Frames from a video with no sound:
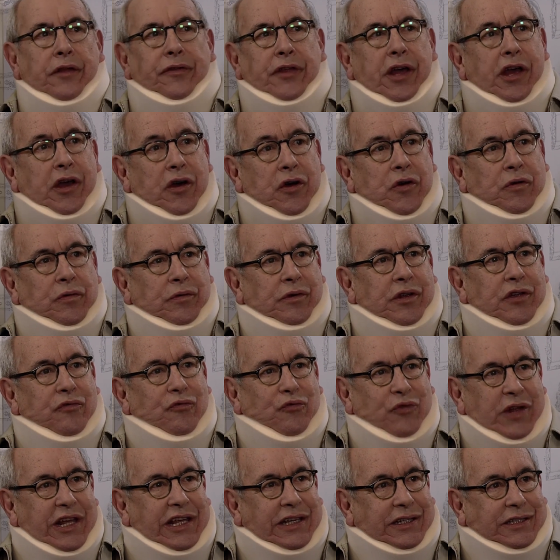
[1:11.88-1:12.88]
The only
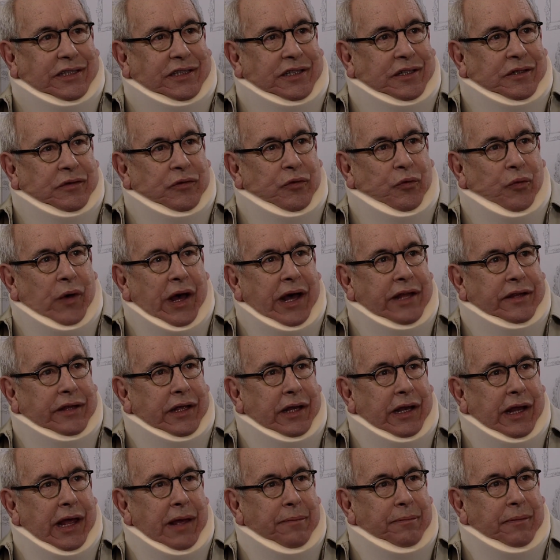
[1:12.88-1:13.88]
reason why they
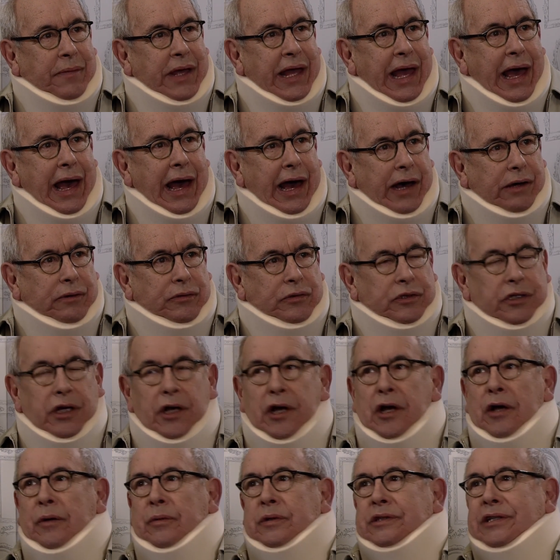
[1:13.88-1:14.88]
let me out
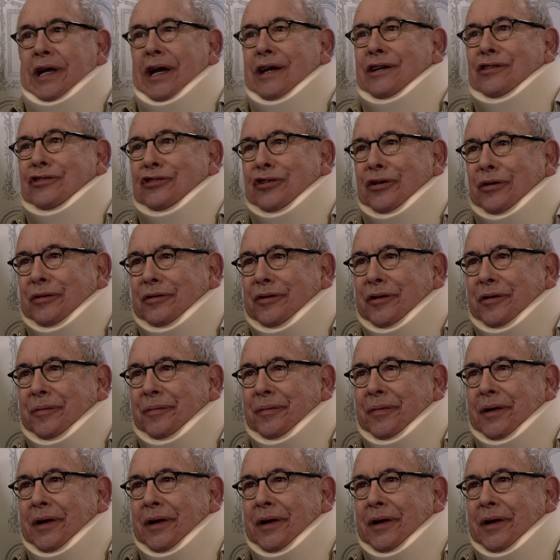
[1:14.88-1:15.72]
was I assured them